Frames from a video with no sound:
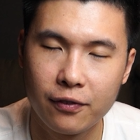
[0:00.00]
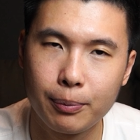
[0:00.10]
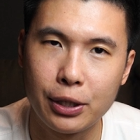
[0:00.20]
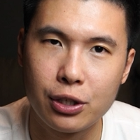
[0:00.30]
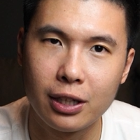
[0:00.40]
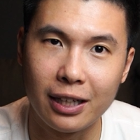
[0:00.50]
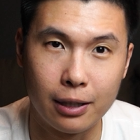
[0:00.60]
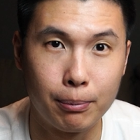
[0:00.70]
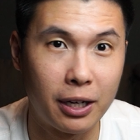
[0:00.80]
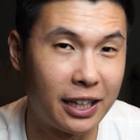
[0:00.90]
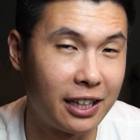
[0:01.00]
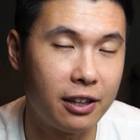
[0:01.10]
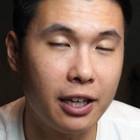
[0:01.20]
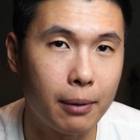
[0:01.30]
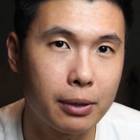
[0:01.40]
information like the market
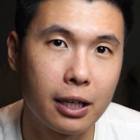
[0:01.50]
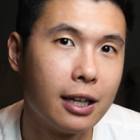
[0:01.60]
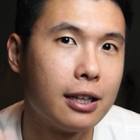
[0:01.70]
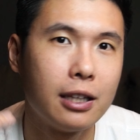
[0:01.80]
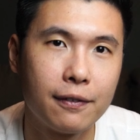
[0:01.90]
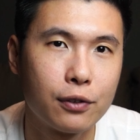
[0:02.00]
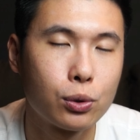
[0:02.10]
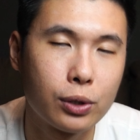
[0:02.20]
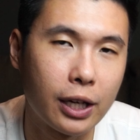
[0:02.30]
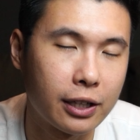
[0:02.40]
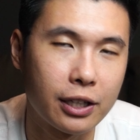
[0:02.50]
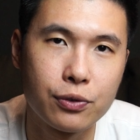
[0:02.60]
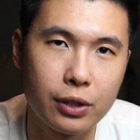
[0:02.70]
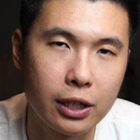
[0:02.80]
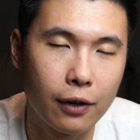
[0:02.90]
depth, level 2 data is
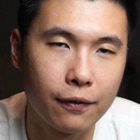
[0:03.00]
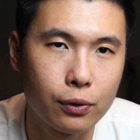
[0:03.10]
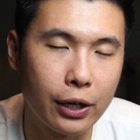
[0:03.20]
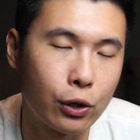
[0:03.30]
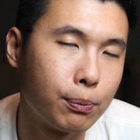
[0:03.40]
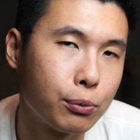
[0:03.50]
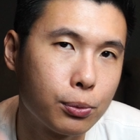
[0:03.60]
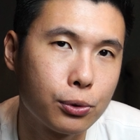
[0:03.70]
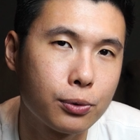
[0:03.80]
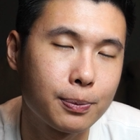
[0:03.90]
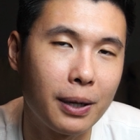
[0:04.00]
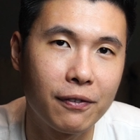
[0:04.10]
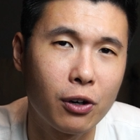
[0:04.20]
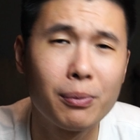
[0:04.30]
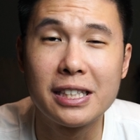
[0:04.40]
really helpful, and on Moomoo's
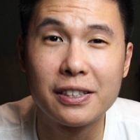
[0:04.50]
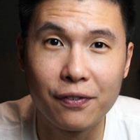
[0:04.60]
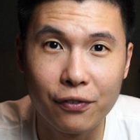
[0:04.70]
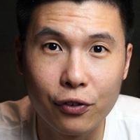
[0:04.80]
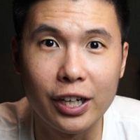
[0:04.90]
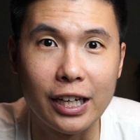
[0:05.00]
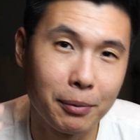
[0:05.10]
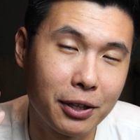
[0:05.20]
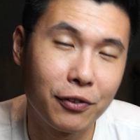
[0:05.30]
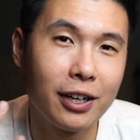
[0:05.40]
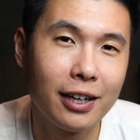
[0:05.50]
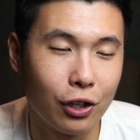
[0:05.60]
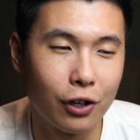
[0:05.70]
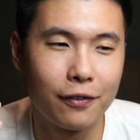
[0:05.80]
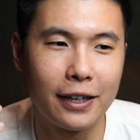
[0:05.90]
platform, it's free. Number three, a
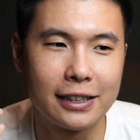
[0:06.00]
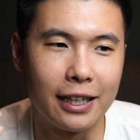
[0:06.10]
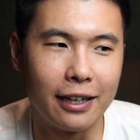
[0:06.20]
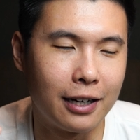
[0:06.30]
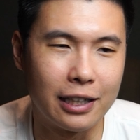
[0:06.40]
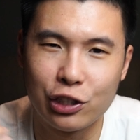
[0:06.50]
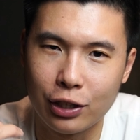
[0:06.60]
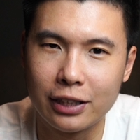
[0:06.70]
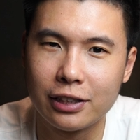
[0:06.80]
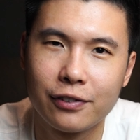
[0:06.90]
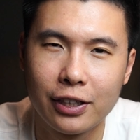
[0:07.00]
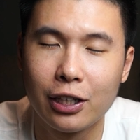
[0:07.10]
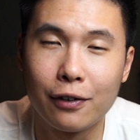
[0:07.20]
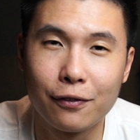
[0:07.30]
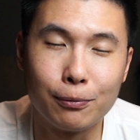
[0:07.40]
lot of us that are transferring
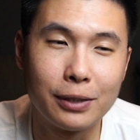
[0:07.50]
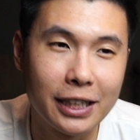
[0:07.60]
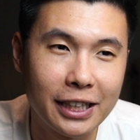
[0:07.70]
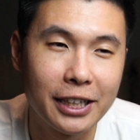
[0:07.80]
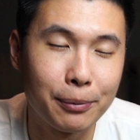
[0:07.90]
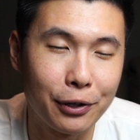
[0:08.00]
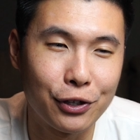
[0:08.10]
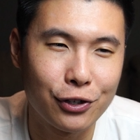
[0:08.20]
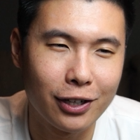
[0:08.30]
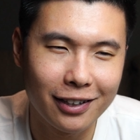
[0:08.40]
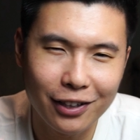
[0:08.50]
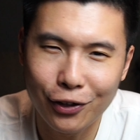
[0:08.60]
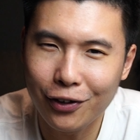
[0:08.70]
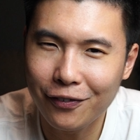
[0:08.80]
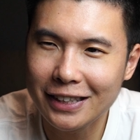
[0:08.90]
out from TD Ameritrade, I think a
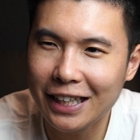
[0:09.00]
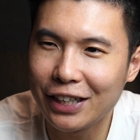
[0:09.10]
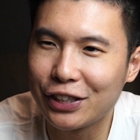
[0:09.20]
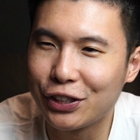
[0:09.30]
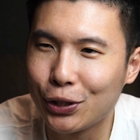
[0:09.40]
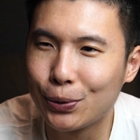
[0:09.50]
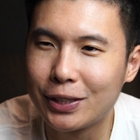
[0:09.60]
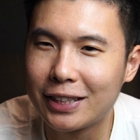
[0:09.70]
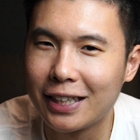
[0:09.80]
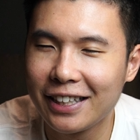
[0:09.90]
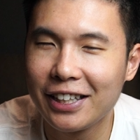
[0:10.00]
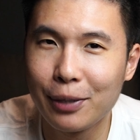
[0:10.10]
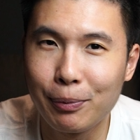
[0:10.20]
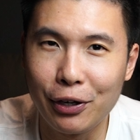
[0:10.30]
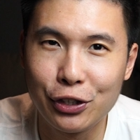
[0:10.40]
lot of us kind of use TD
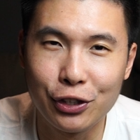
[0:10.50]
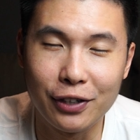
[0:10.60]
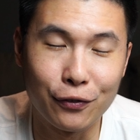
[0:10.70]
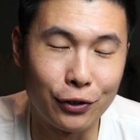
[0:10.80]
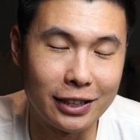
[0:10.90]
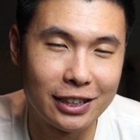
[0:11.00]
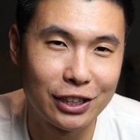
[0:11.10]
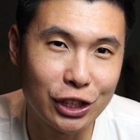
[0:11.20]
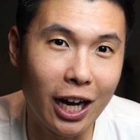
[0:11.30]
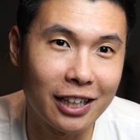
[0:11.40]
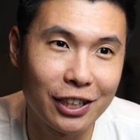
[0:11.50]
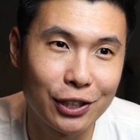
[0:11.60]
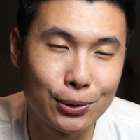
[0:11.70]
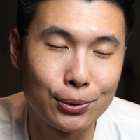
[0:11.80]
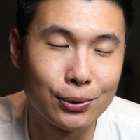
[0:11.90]
Ameritrade for its charting
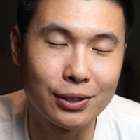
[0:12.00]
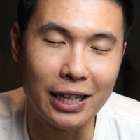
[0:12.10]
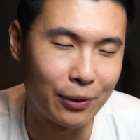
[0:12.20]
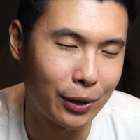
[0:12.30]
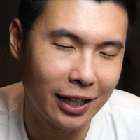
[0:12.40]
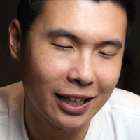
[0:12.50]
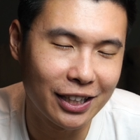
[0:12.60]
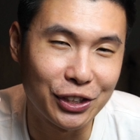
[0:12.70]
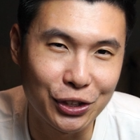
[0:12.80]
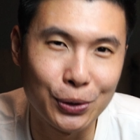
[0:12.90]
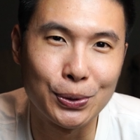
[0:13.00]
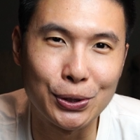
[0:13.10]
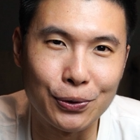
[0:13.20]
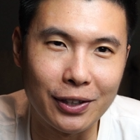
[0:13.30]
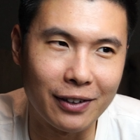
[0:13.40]
tools, and we're kind of used
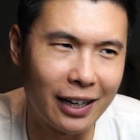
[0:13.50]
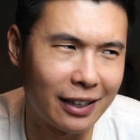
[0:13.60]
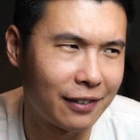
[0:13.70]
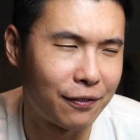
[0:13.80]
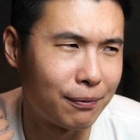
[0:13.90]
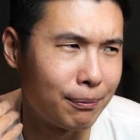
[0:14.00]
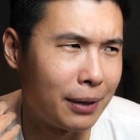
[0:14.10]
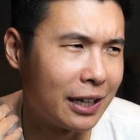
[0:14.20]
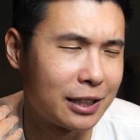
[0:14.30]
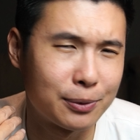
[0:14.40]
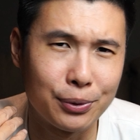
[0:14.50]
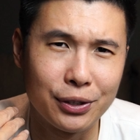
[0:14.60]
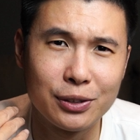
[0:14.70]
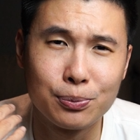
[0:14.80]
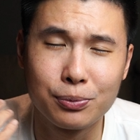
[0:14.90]
to it, right? I think my
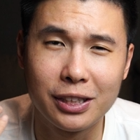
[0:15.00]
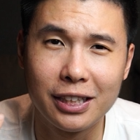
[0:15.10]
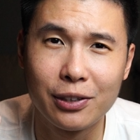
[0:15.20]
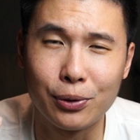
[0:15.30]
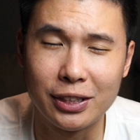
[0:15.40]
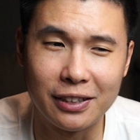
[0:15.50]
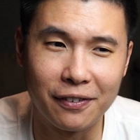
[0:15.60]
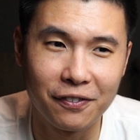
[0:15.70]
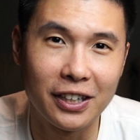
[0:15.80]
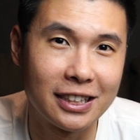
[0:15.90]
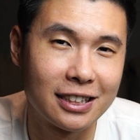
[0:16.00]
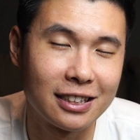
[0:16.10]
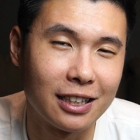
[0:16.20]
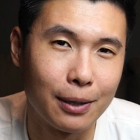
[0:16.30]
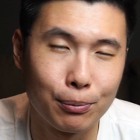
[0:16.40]
experience with TD was the
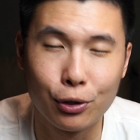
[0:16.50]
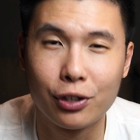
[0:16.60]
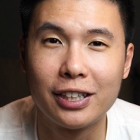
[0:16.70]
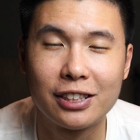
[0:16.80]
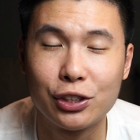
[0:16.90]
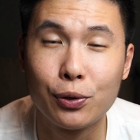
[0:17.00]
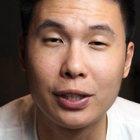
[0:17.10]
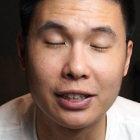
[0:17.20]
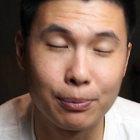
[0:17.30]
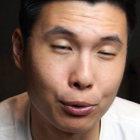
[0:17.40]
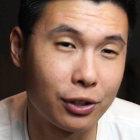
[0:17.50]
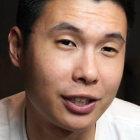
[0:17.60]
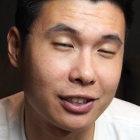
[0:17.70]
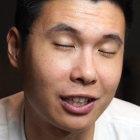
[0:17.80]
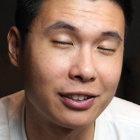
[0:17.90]
first US
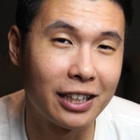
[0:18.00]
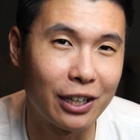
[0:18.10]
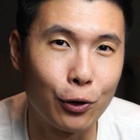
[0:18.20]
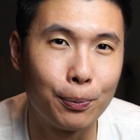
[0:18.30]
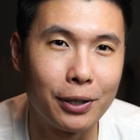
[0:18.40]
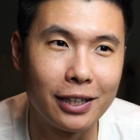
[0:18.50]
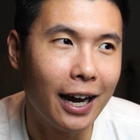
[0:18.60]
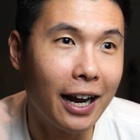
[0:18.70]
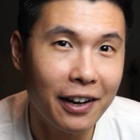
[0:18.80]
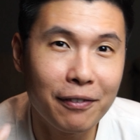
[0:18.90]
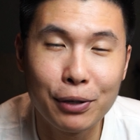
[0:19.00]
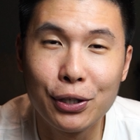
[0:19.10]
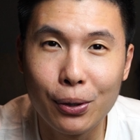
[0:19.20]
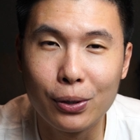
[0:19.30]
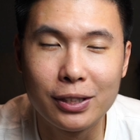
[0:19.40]
brokerage account that I opened, and I have been
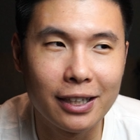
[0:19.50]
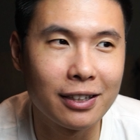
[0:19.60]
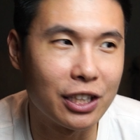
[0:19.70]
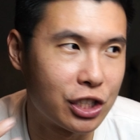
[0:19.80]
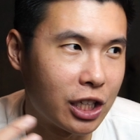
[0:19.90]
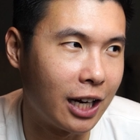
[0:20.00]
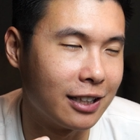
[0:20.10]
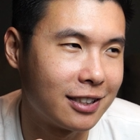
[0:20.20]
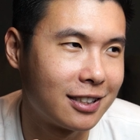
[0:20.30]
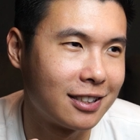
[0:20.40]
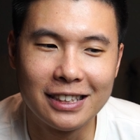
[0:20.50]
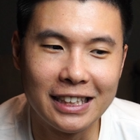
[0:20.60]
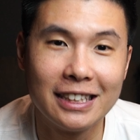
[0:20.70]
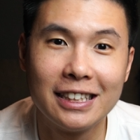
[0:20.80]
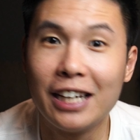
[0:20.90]
using the charts
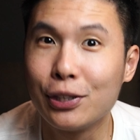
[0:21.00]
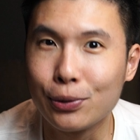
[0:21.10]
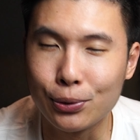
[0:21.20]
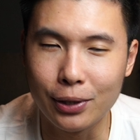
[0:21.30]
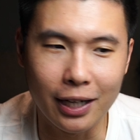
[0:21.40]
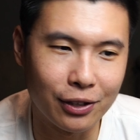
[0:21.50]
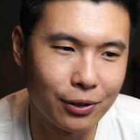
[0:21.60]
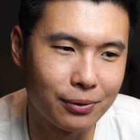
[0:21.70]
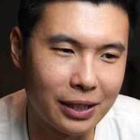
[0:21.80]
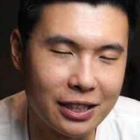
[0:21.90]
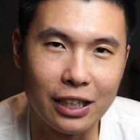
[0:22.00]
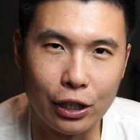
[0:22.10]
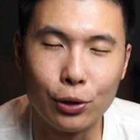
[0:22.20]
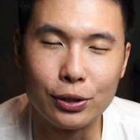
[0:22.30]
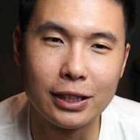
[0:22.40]
since then till today until they're
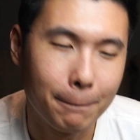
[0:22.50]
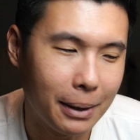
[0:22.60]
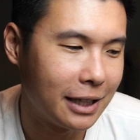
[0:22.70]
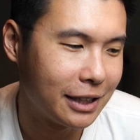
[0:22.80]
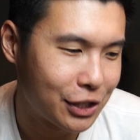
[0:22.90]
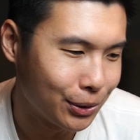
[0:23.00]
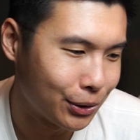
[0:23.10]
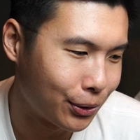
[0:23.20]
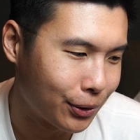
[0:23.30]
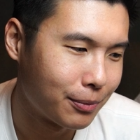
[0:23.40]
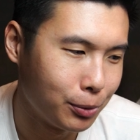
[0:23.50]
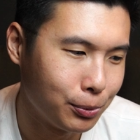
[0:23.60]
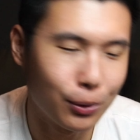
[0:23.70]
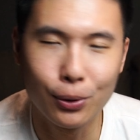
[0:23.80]
closed. But did you know Moomoo